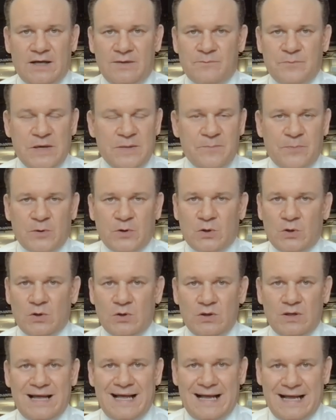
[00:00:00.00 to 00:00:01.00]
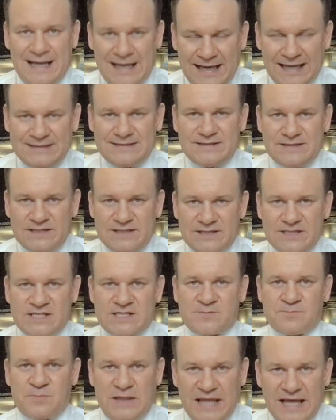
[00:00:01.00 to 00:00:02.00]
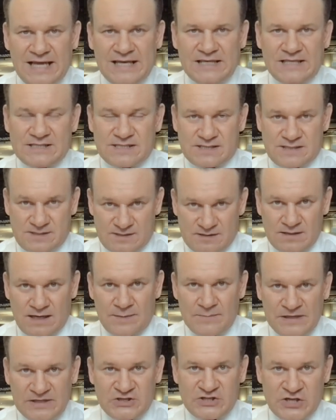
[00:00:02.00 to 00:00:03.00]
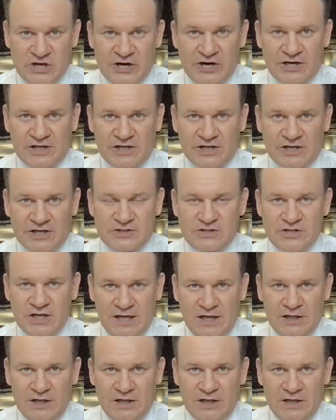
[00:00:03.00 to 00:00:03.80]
people had this place, I mean, church,